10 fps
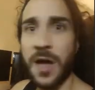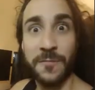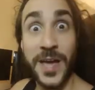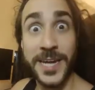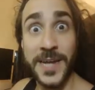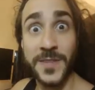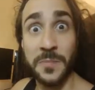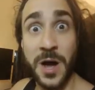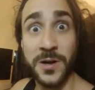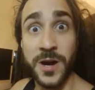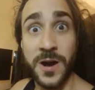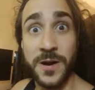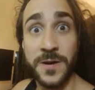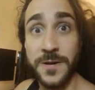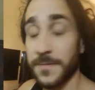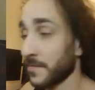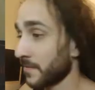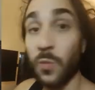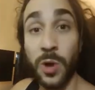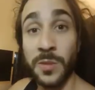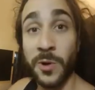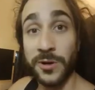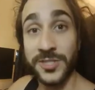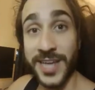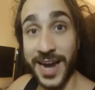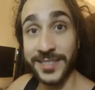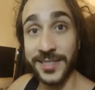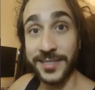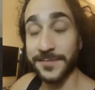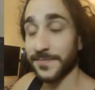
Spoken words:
Vacate the bunker! Wall of Martyrs tactic.